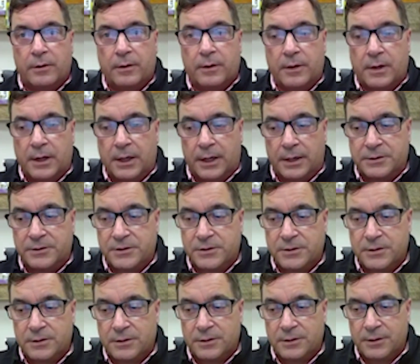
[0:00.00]

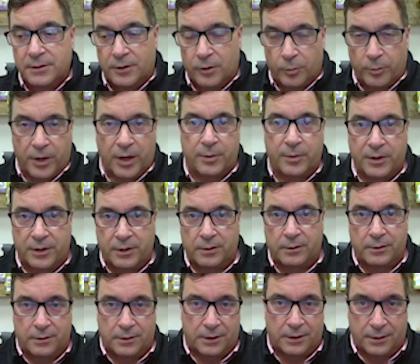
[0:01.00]
it's,
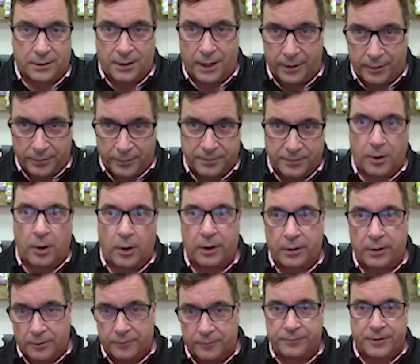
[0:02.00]
maybe the kind of
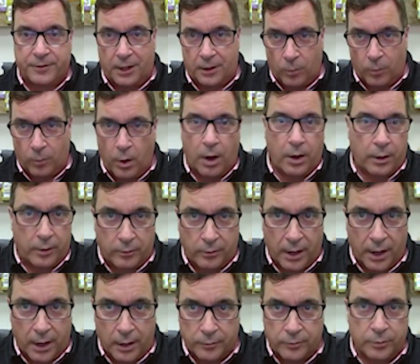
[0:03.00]
thought of kind of walking
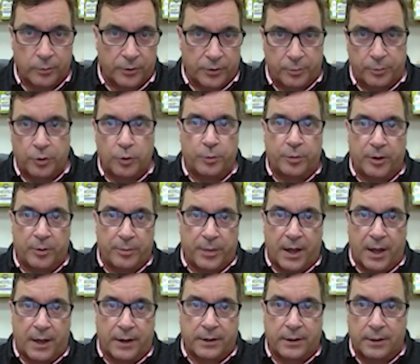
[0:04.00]
around with a poop in a
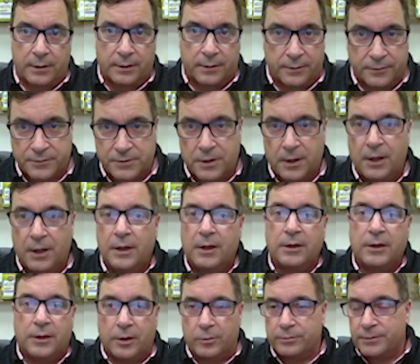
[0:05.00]
bag is,
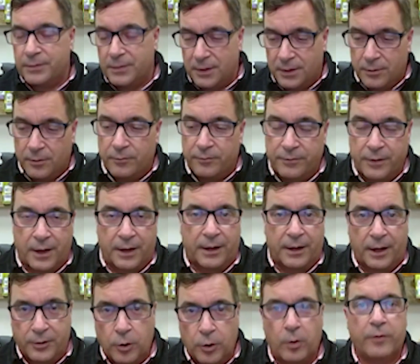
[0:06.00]

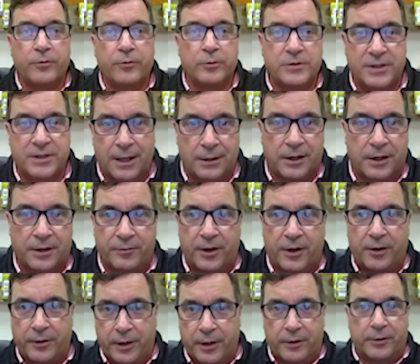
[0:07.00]
I know everyone's not like
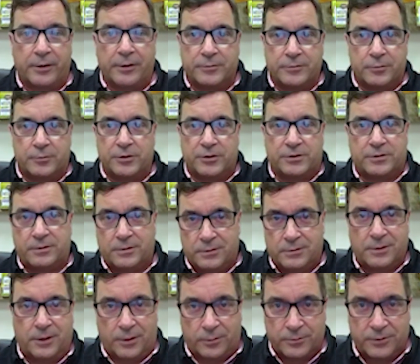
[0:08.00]
veterinarians who just,
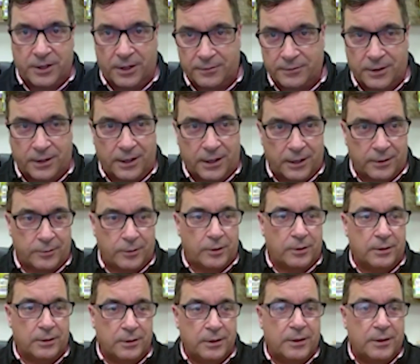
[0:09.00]
tend to handle